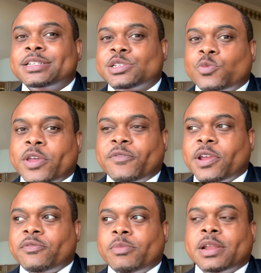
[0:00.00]
Just wait for
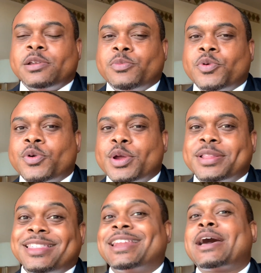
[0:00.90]
everybody to
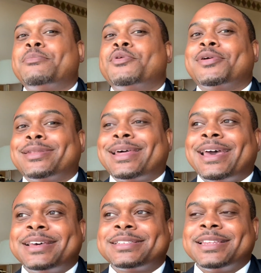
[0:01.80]
board, then I board
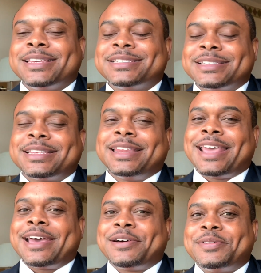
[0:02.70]
last, and then just sit
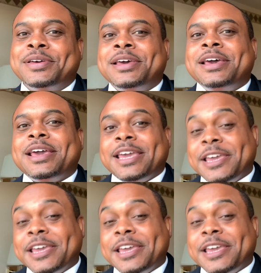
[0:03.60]
down